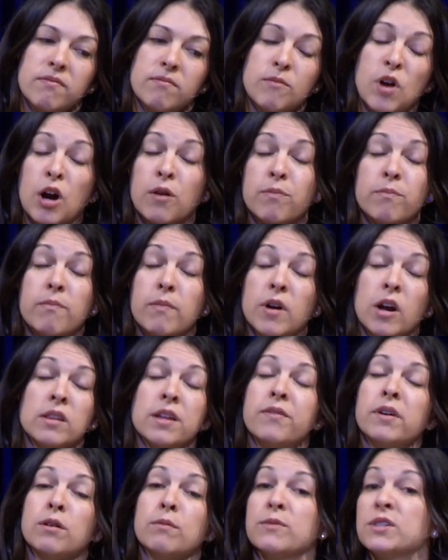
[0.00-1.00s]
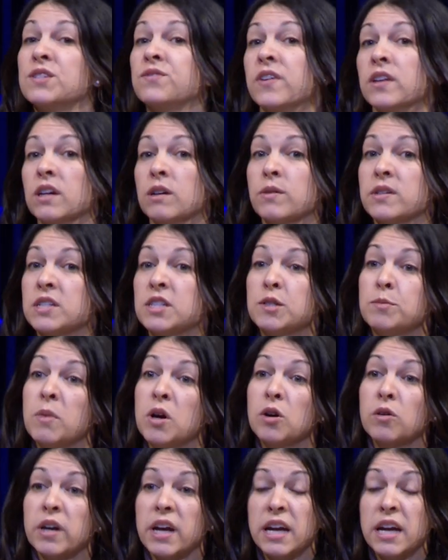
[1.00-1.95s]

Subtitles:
our living room was filling with smoke.